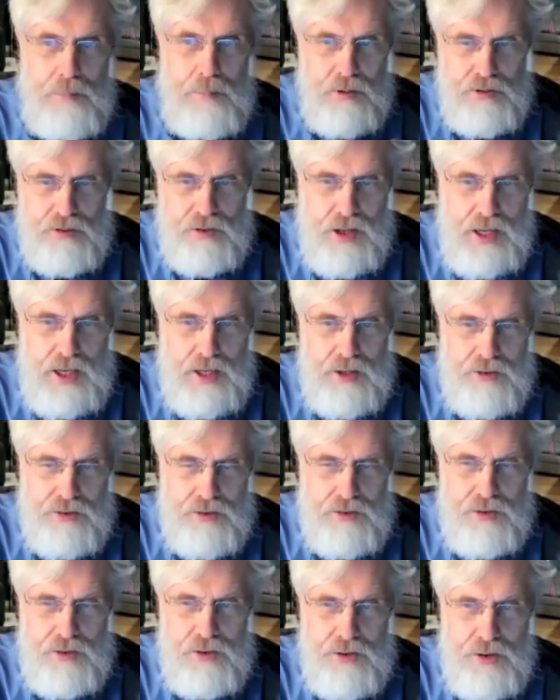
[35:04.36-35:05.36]

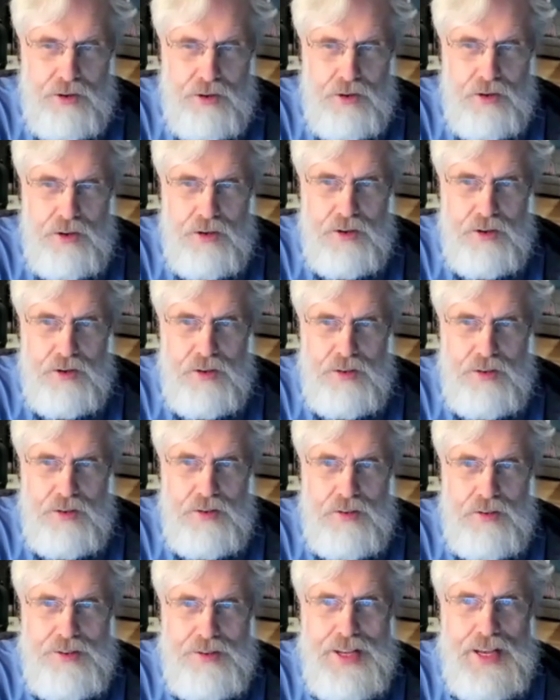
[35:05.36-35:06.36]
precise
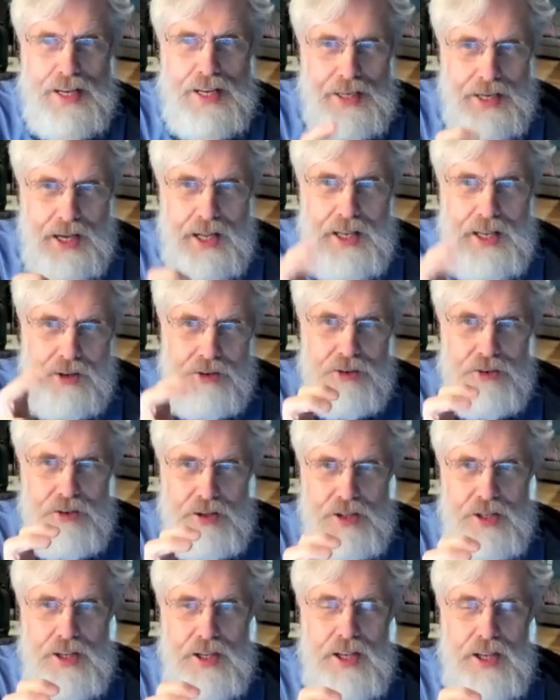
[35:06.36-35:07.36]

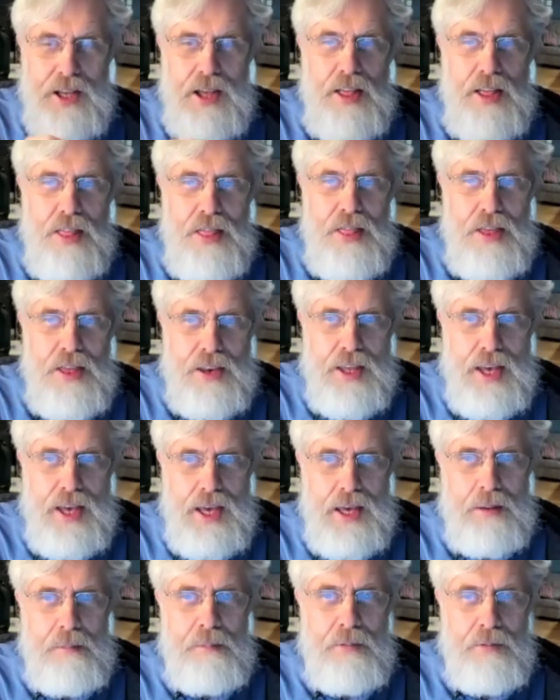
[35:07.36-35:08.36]
technology that
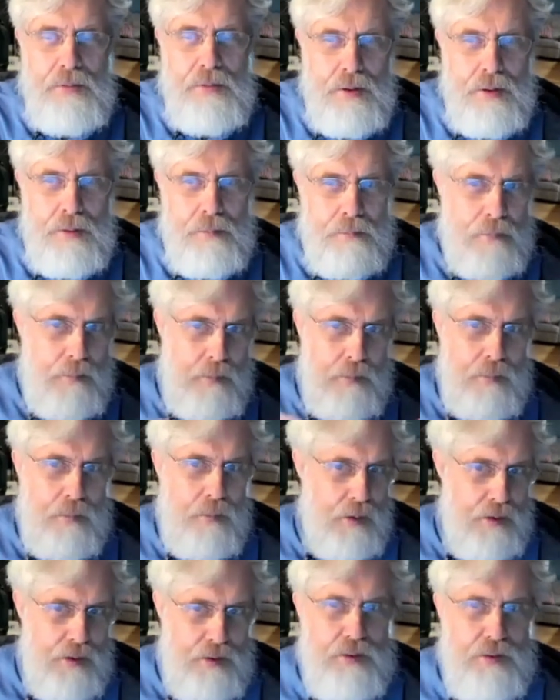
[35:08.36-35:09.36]
came from
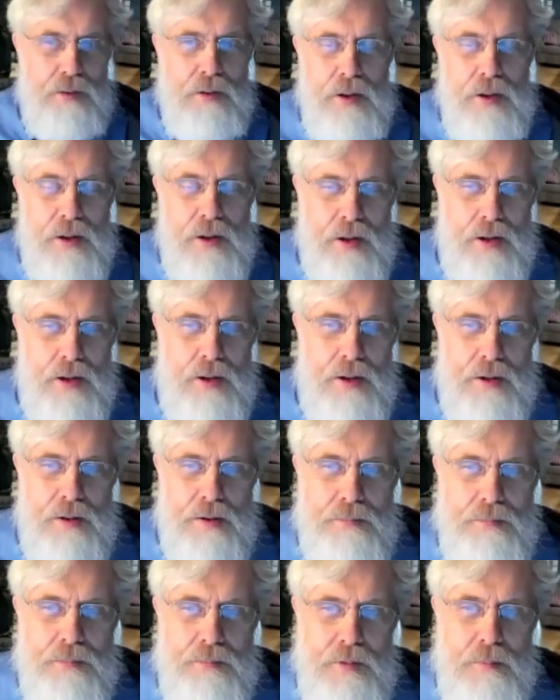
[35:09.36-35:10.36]
what's uh,
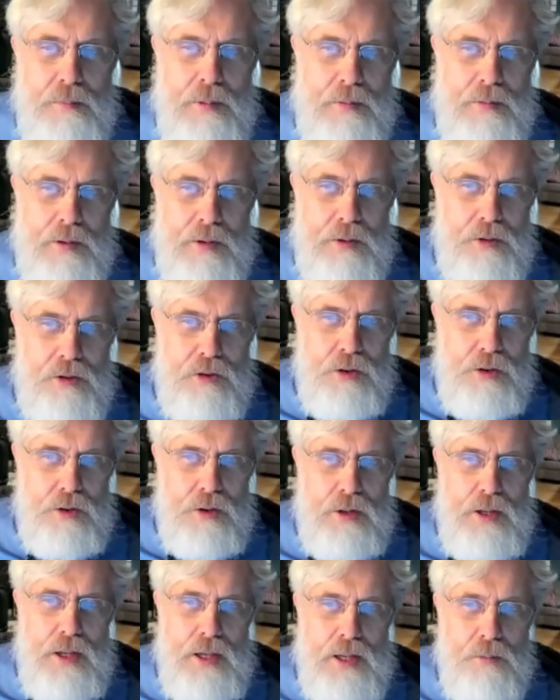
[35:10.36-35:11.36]
from evolution,
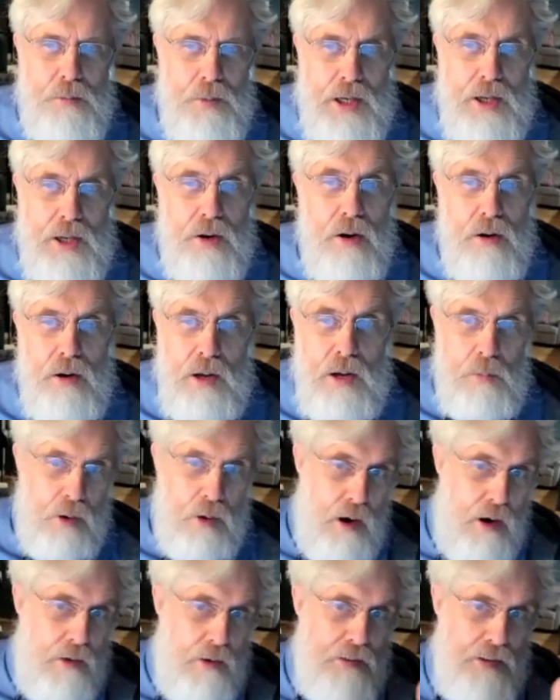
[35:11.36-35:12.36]
and we can and we're
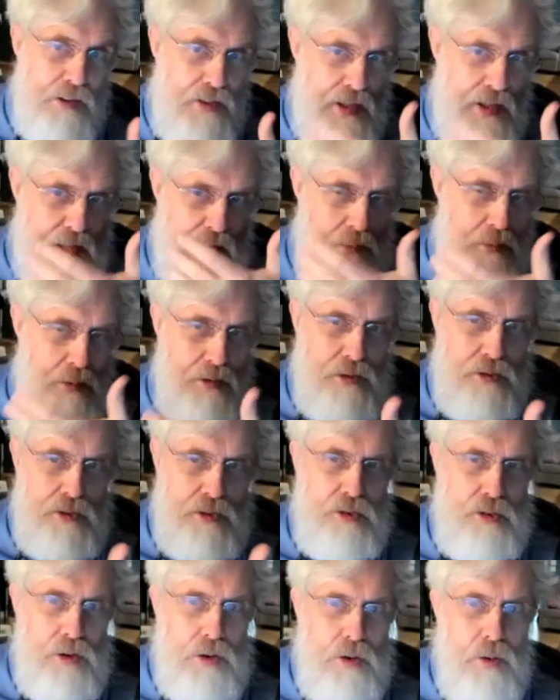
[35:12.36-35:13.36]
harvesting that. We're
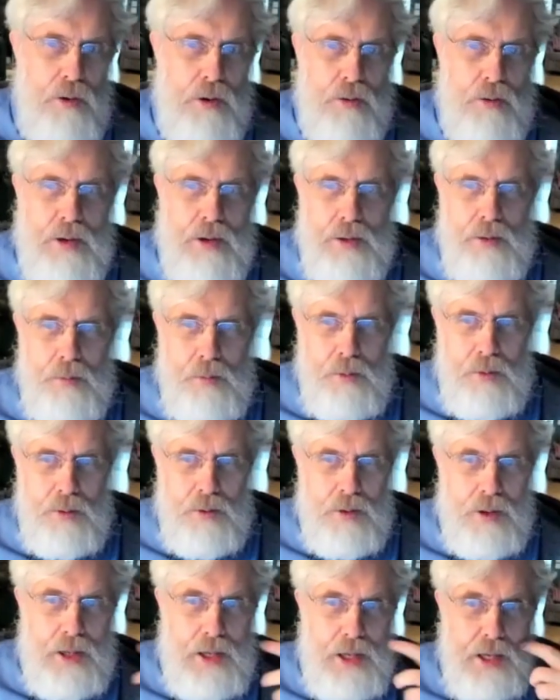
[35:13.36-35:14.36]
essentially going around the
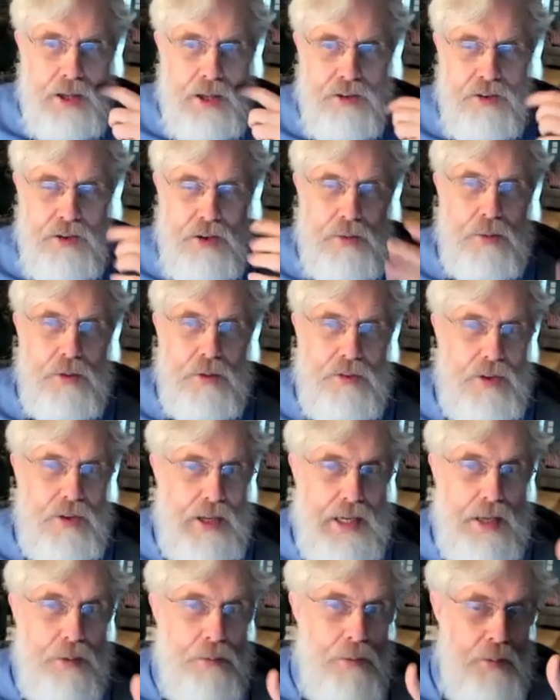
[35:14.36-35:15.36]
world
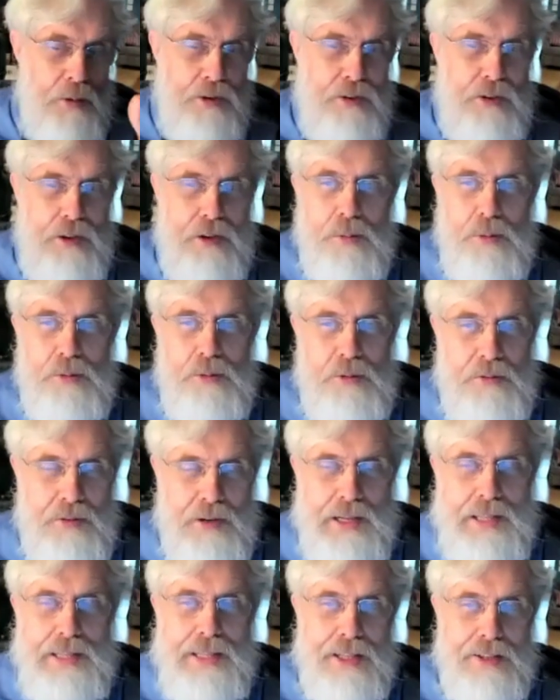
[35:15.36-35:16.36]
sequencing, and when we sequence, we
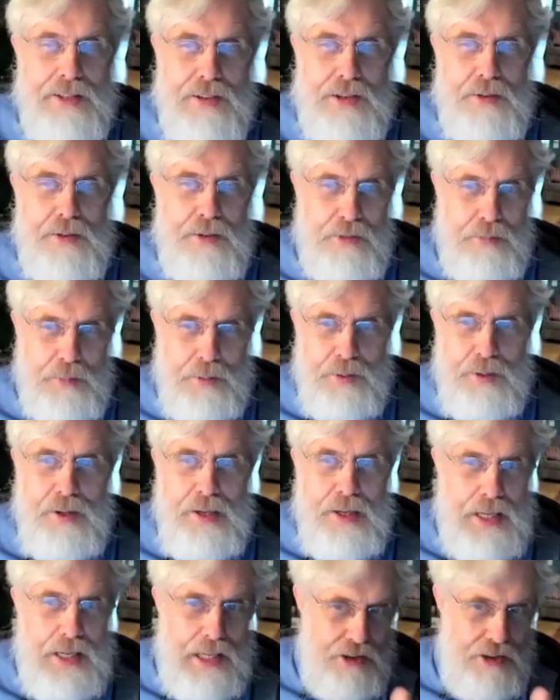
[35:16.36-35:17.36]
find things like CRISPR,
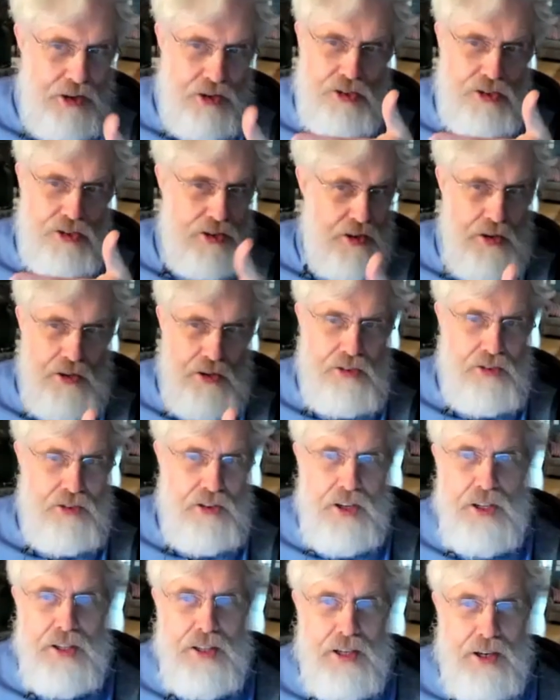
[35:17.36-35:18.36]
just
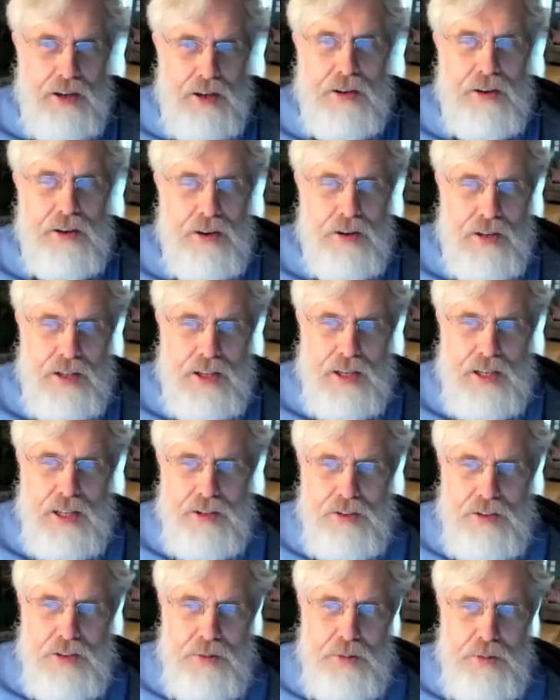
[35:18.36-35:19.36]
sitting there in our DNA
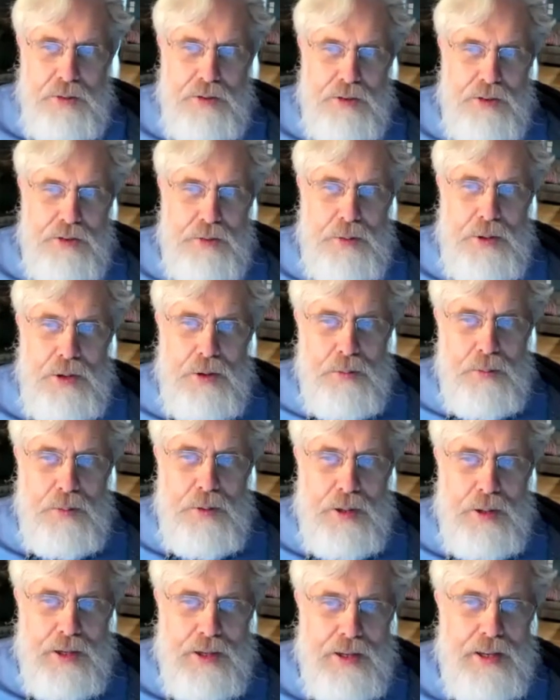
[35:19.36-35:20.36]
sequences, and we don't
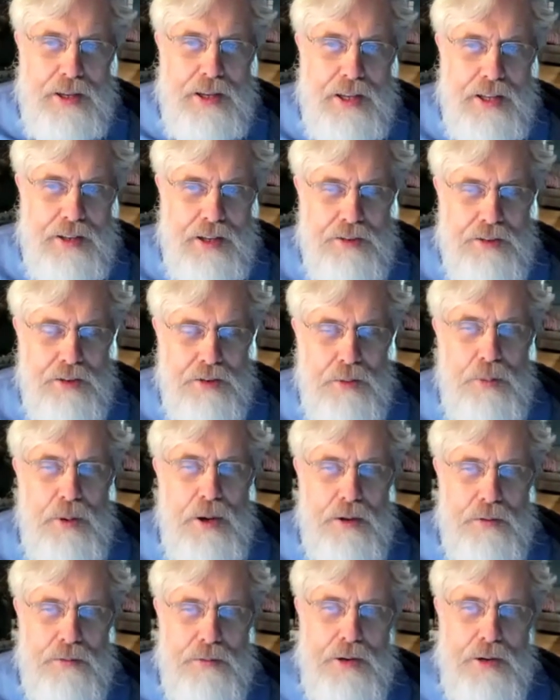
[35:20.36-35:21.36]
really. It takes us a
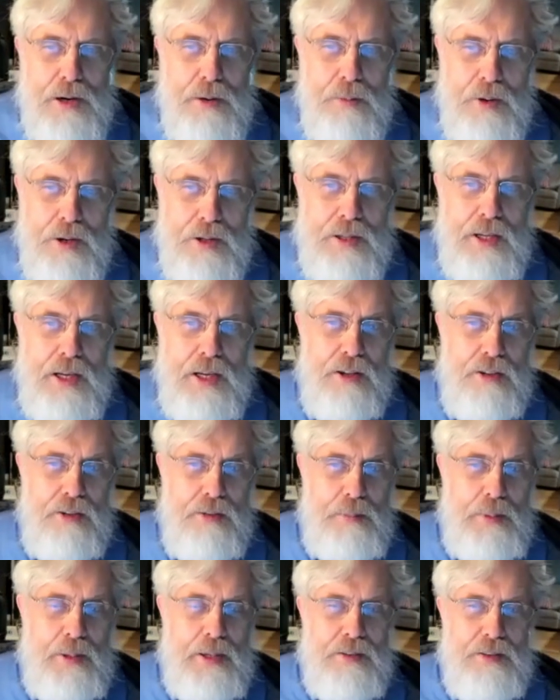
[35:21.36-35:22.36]
while to figure out what it does,
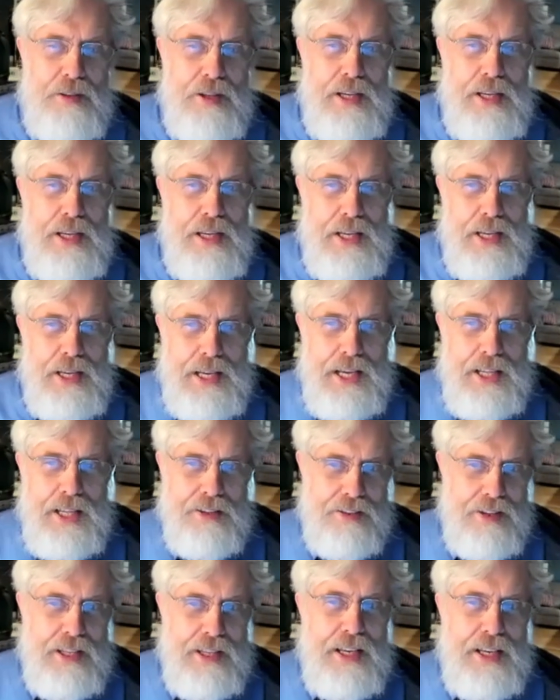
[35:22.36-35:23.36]
but it's
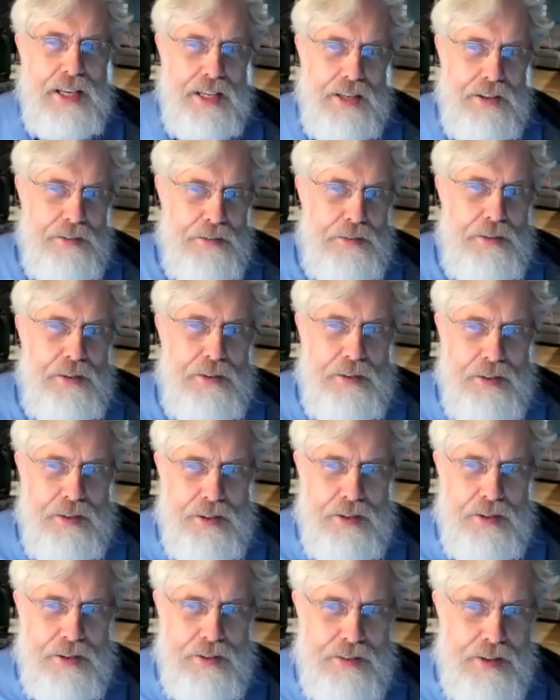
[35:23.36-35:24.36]
it's like a gift.
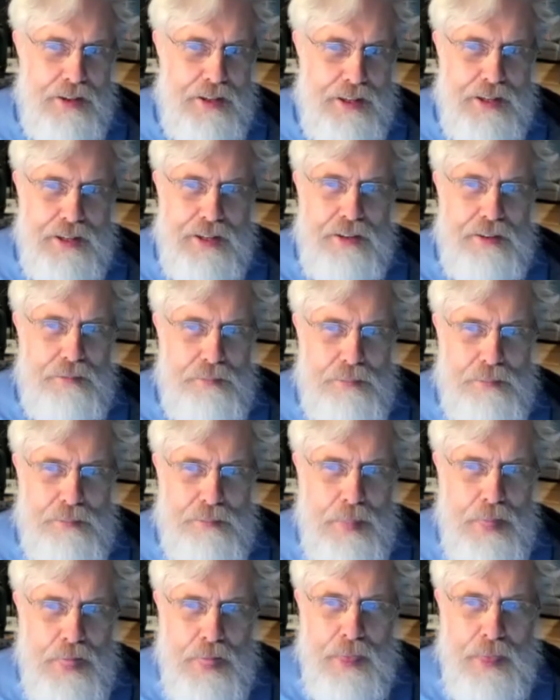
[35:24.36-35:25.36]
Uh, it's like a
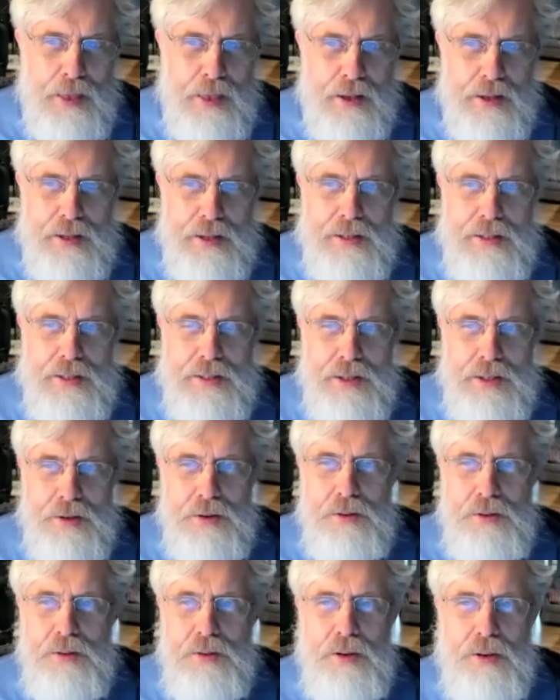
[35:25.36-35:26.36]
you
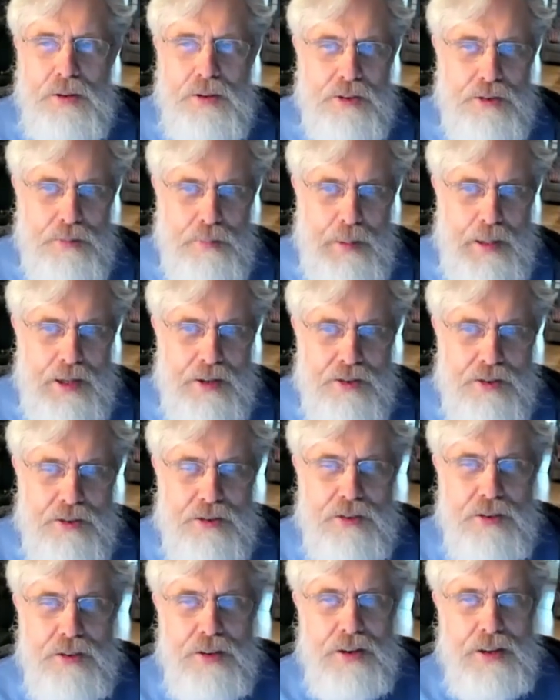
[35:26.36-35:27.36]
know a
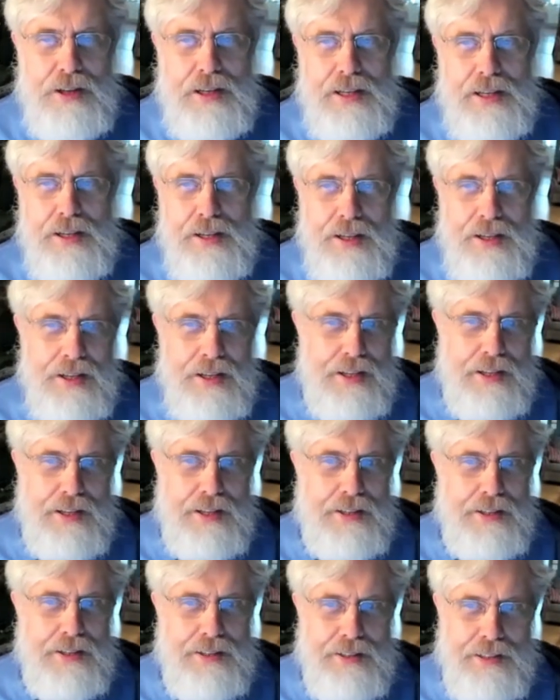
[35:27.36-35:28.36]
space
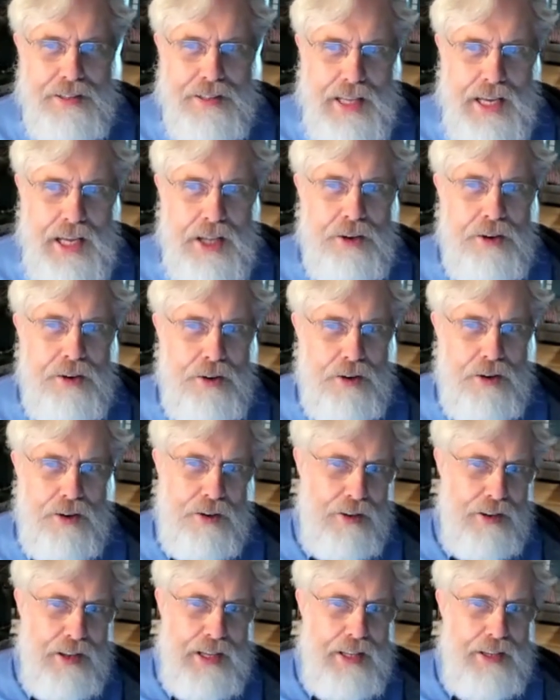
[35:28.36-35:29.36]
uh, lander
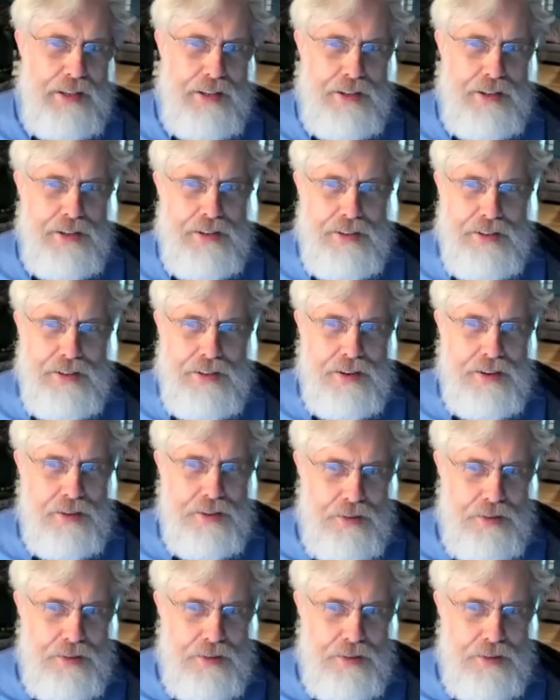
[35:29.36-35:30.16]
landed you know